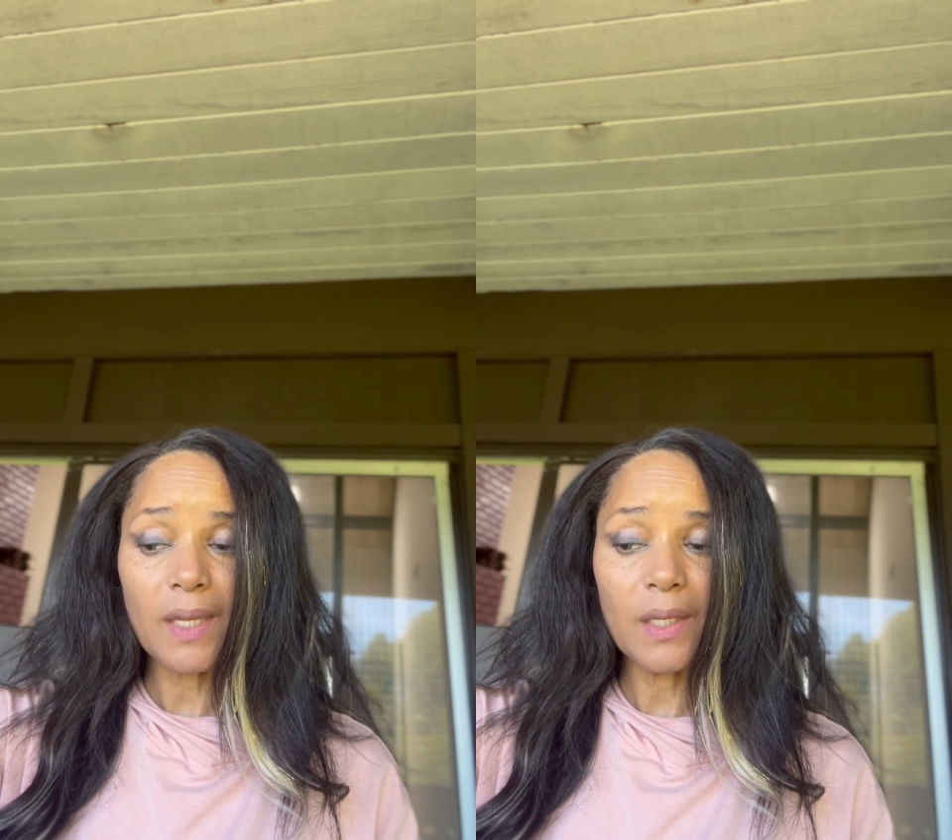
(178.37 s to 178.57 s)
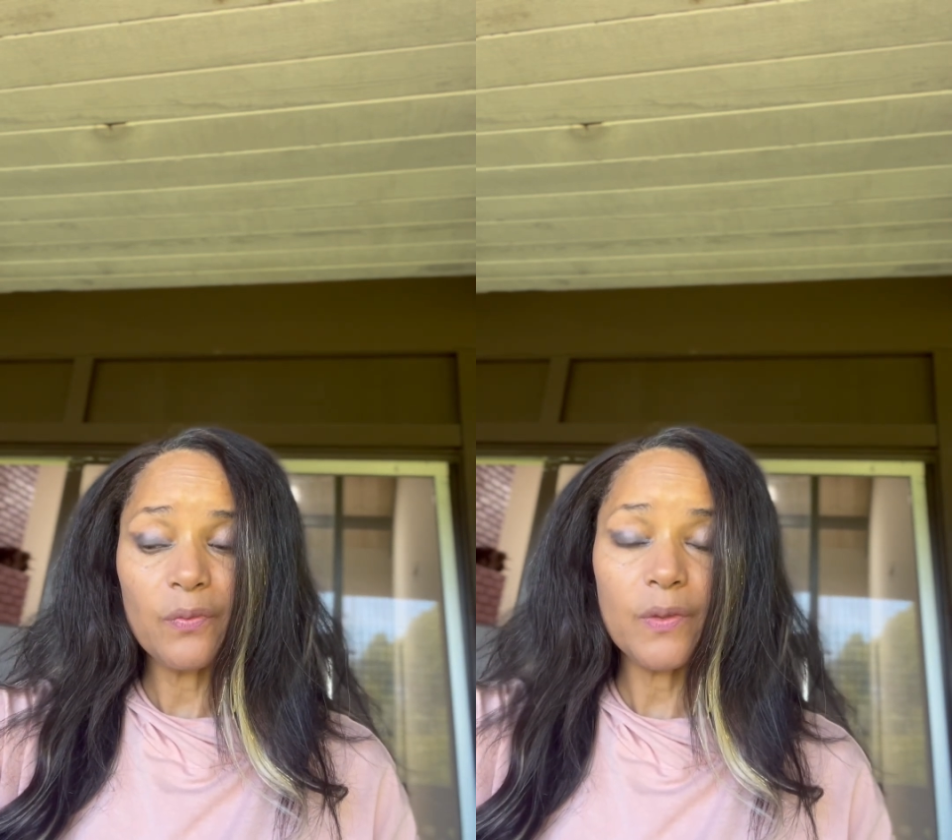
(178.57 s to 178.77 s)

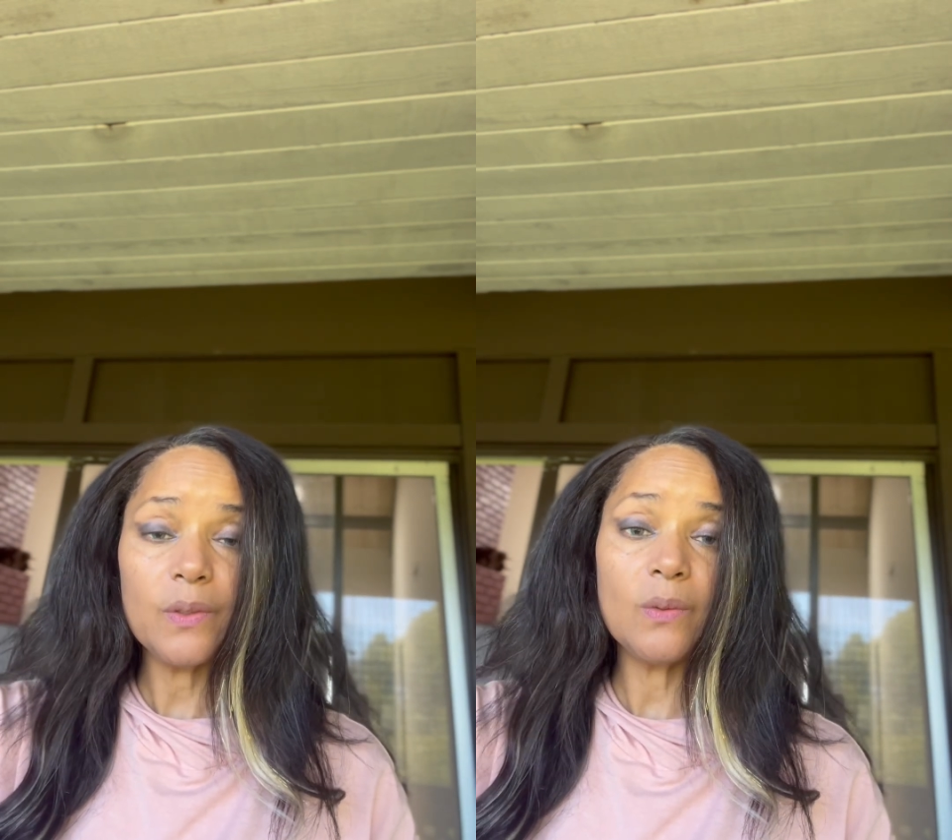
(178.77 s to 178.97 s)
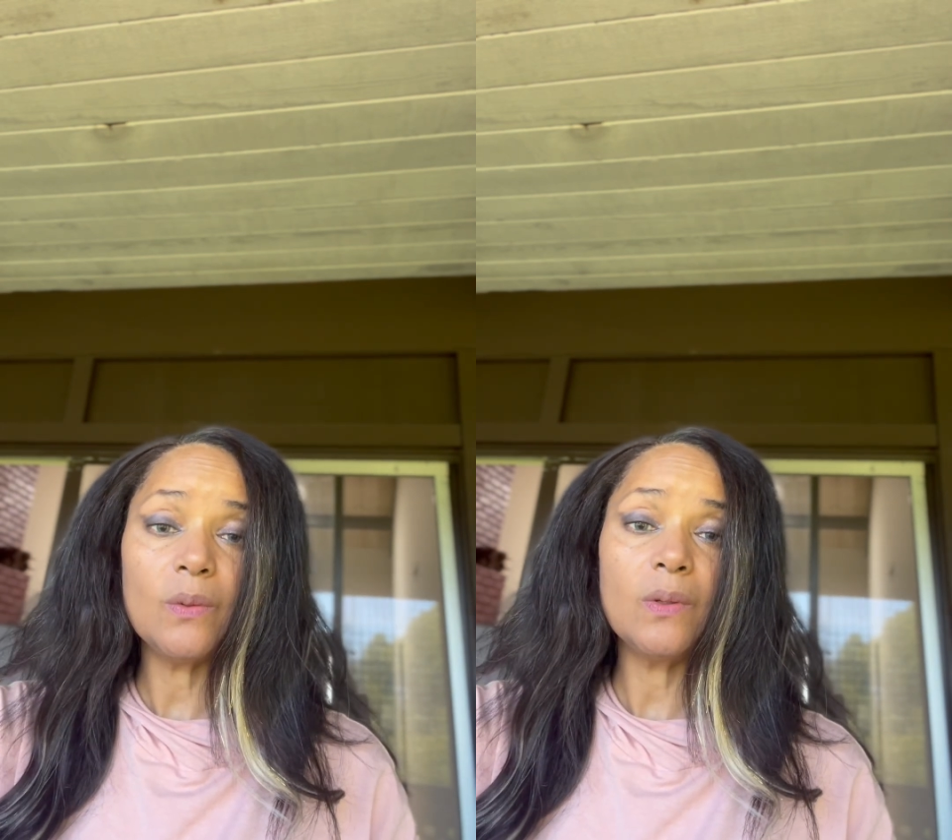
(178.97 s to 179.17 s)
If
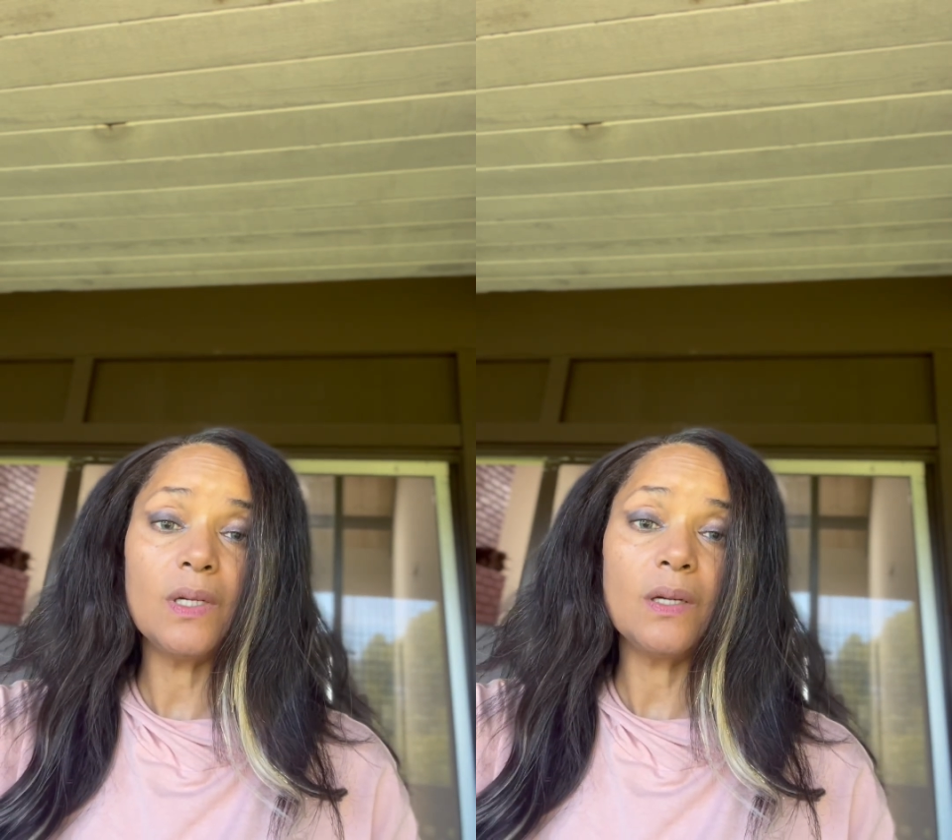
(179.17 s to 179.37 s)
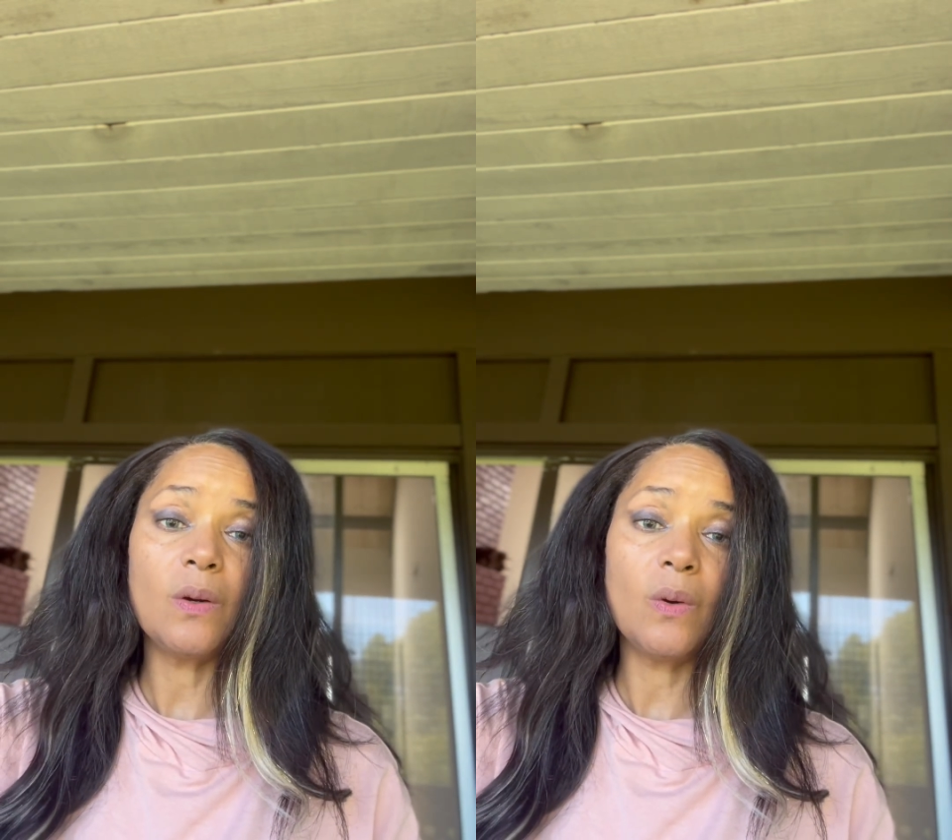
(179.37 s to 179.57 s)
you
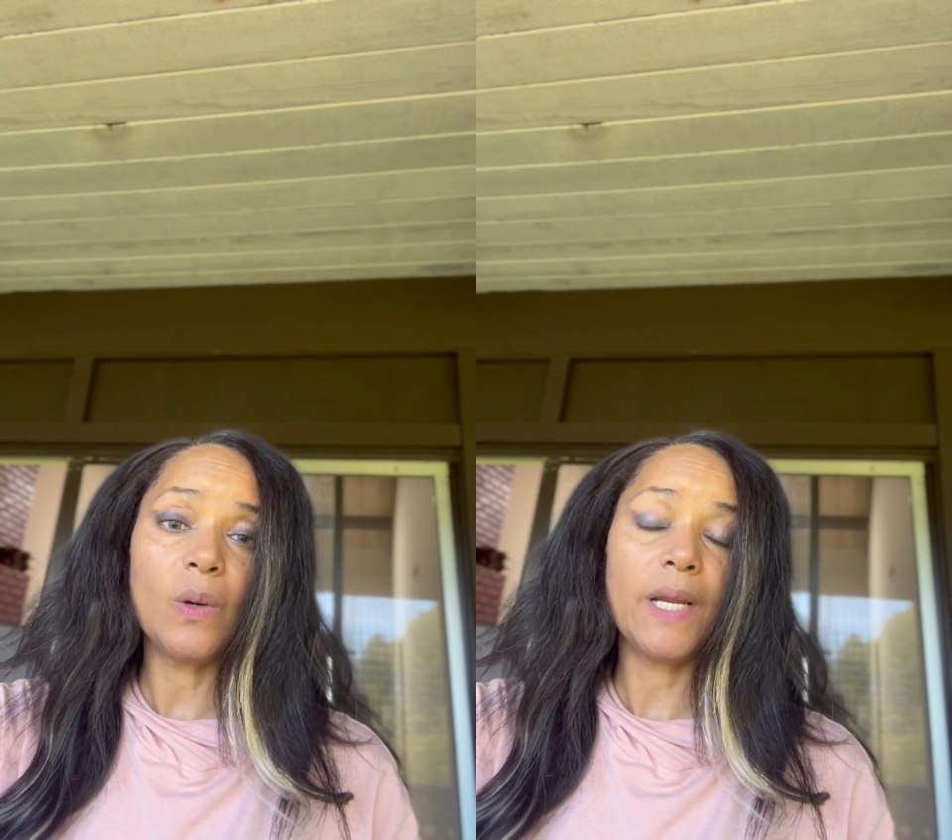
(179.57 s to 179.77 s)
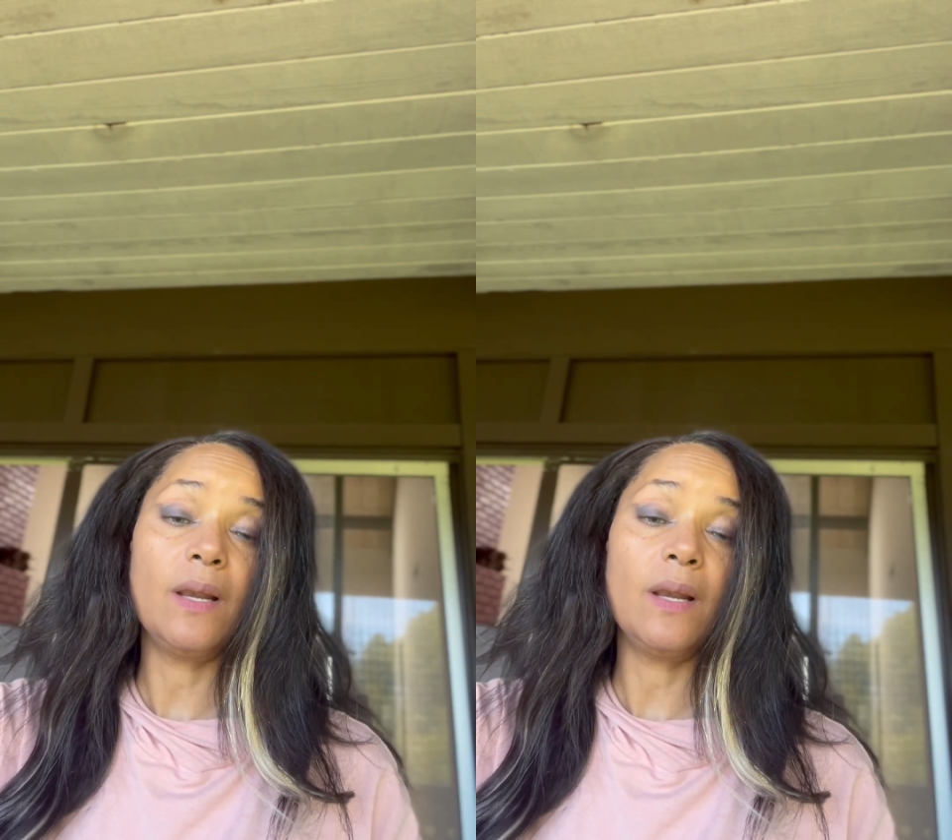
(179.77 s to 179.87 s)
are a